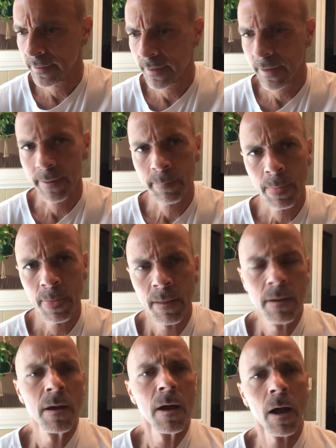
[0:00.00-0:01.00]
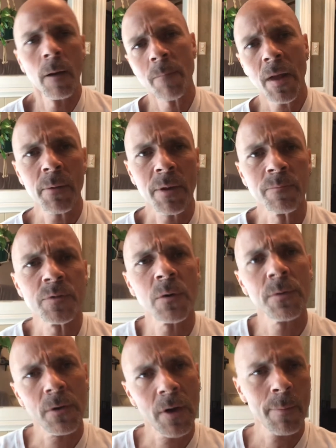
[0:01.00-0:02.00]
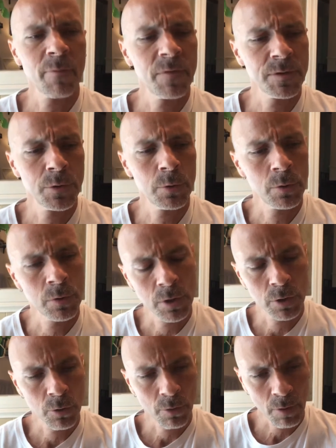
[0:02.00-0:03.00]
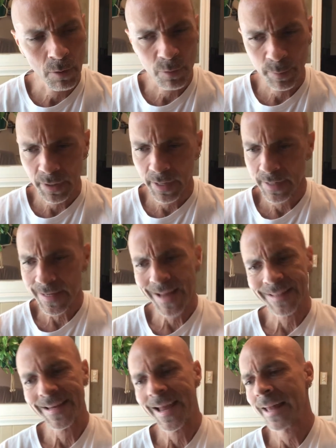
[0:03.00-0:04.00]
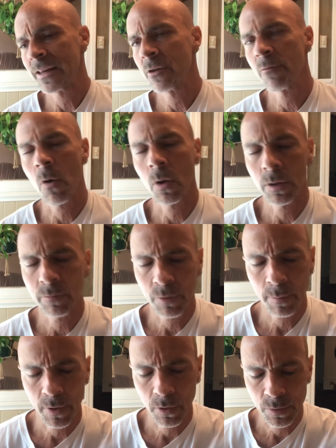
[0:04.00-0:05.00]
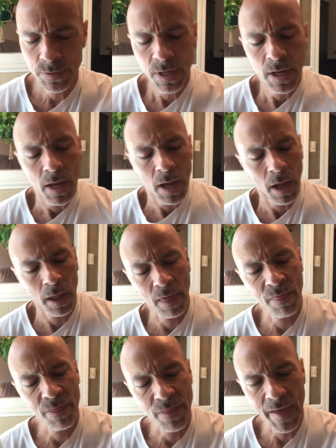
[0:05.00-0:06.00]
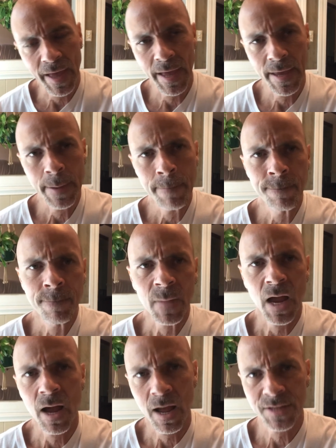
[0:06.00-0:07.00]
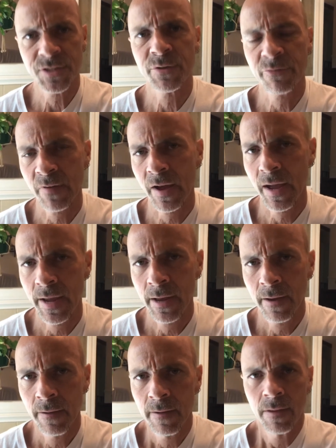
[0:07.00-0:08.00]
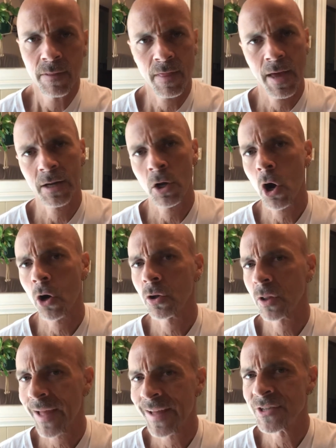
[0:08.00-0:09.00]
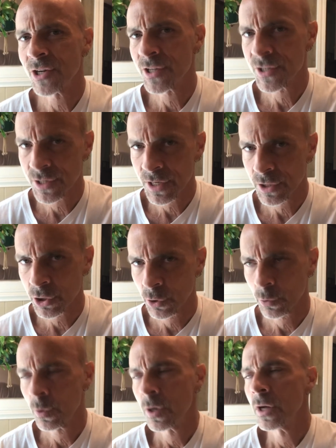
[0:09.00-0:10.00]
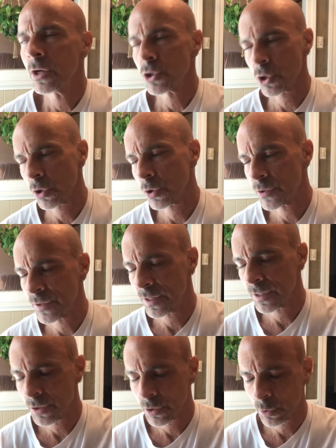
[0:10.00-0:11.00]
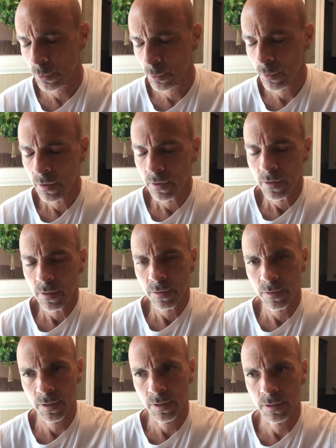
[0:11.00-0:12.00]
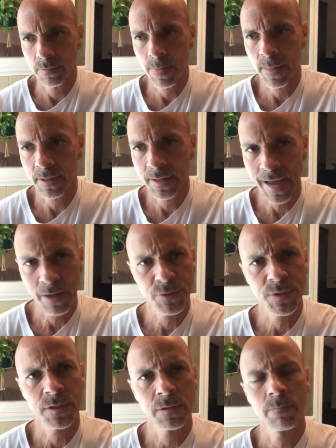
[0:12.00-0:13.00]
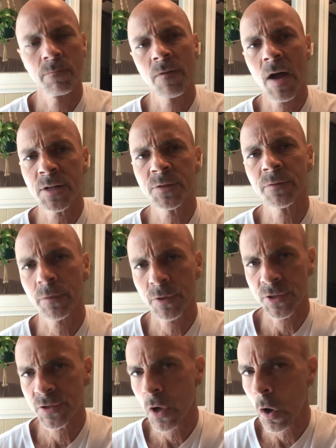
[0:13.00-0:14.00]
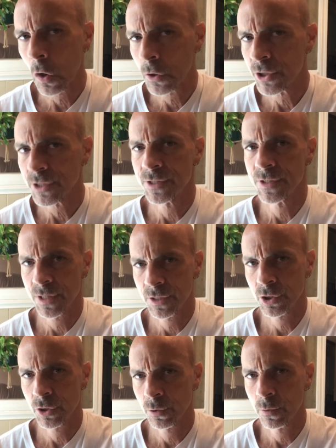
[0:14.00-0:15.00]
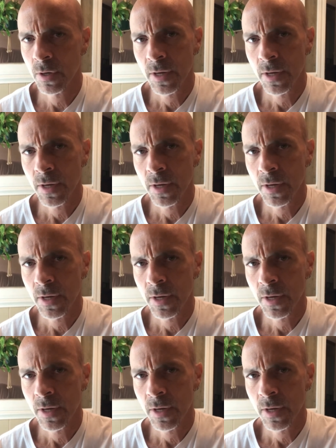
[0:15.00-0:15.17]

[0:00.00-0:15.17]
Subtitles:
that. Anyway, so your epiphyseal union, your growth plate at the end of all of your bones, they ossify. That cartilaginous tissue turns into the calcium phosphorus hardened tissue